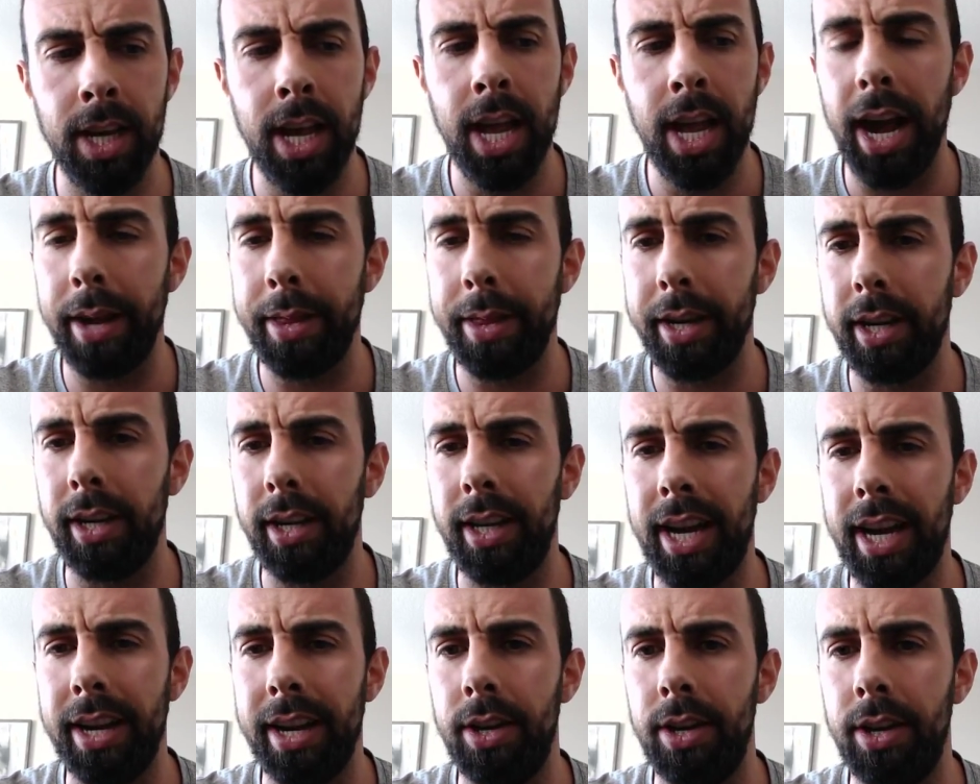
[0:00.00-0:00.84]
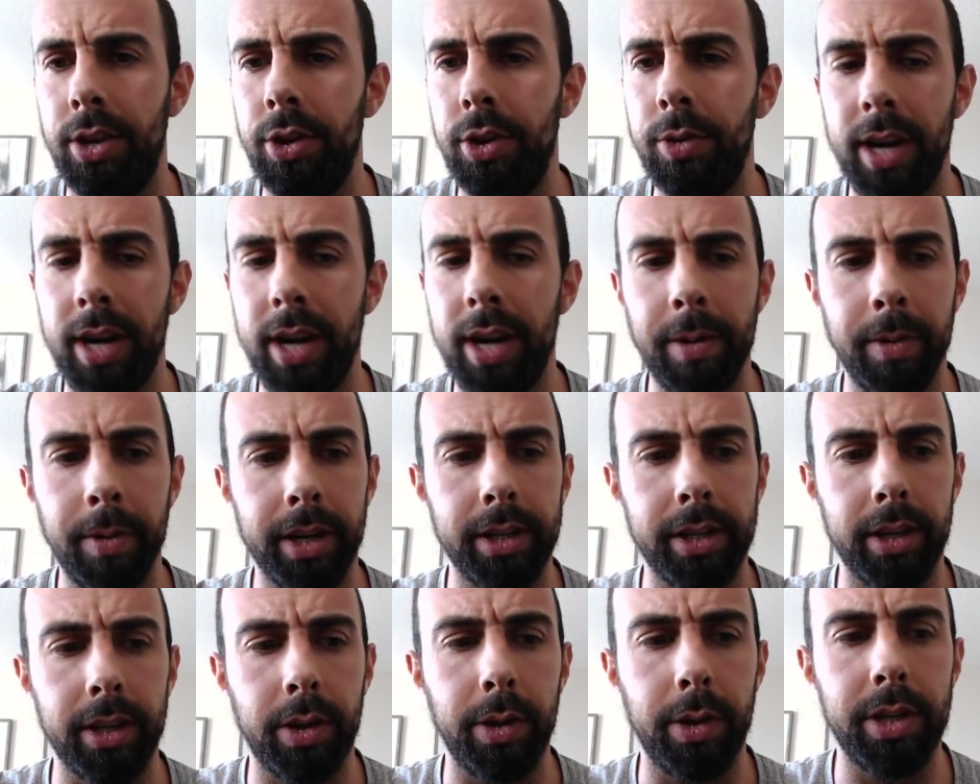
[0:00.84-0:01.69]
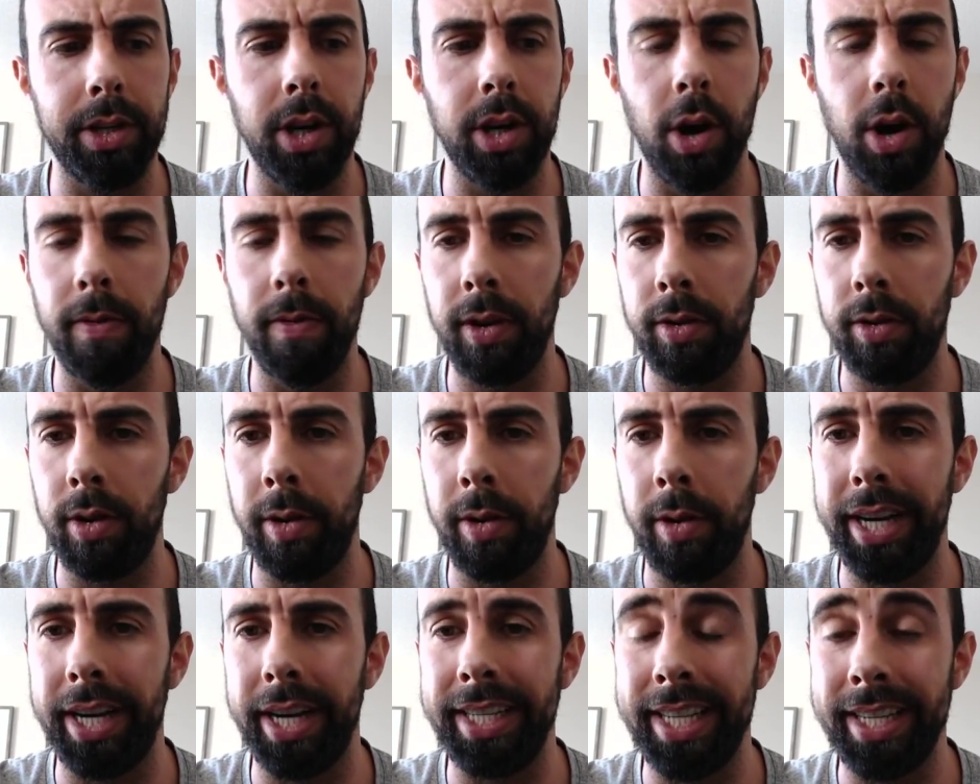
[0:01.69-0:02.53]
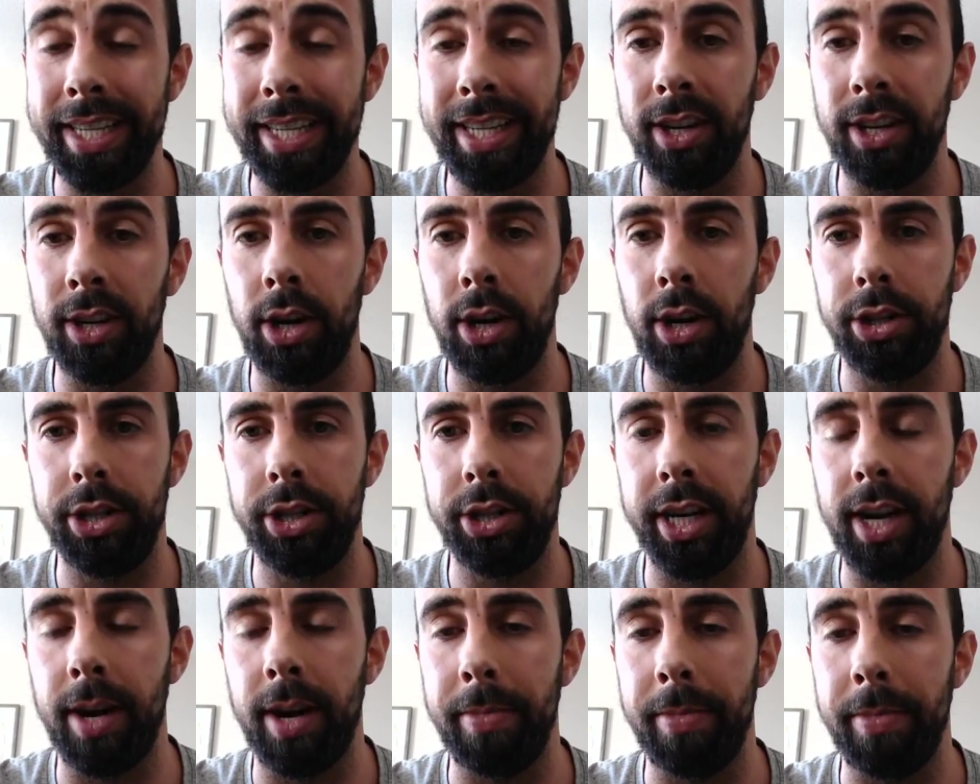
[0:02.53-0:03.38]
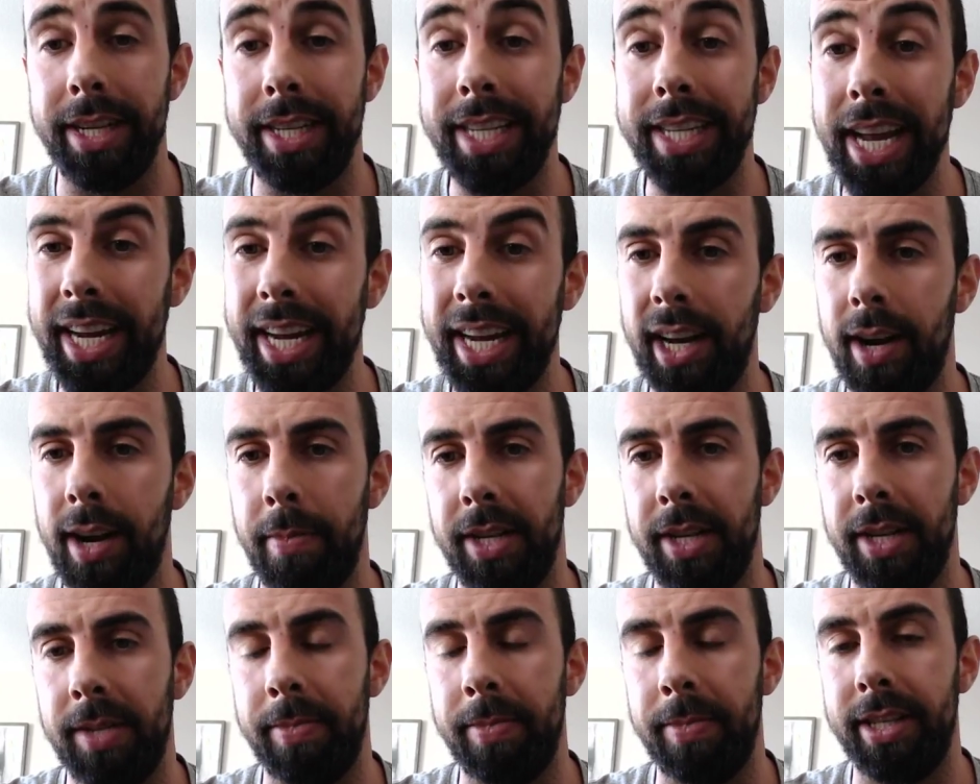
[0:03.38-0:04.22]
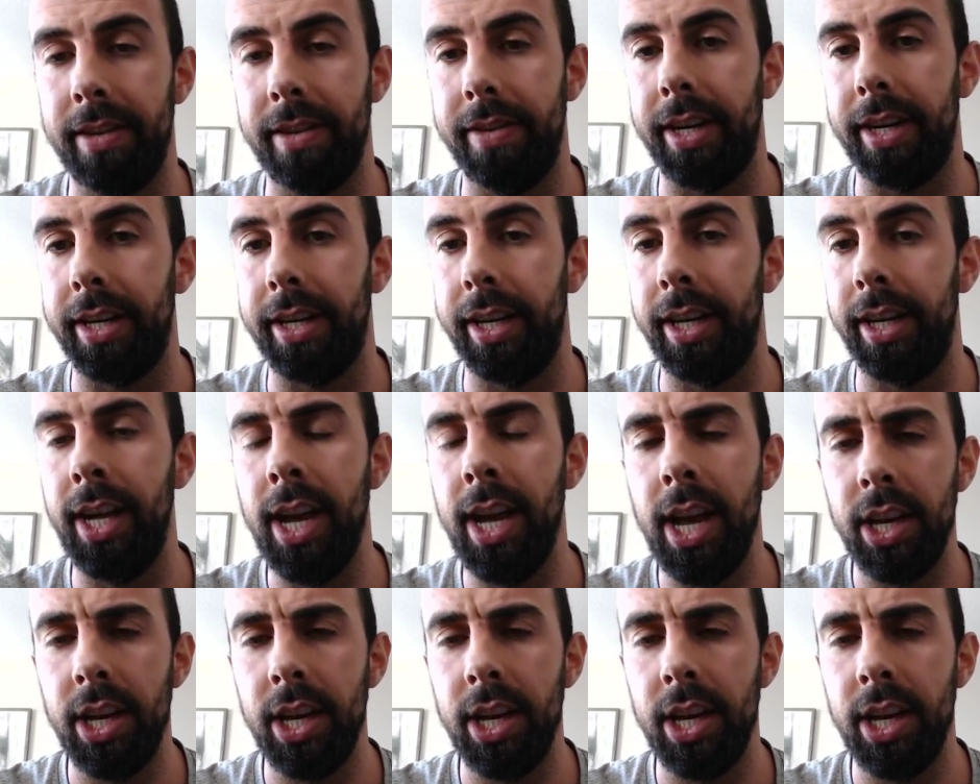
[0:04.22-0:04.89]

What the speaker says: I think a lot of the new networks are going to overthrow existing large incumbents, tech incumbents specifically.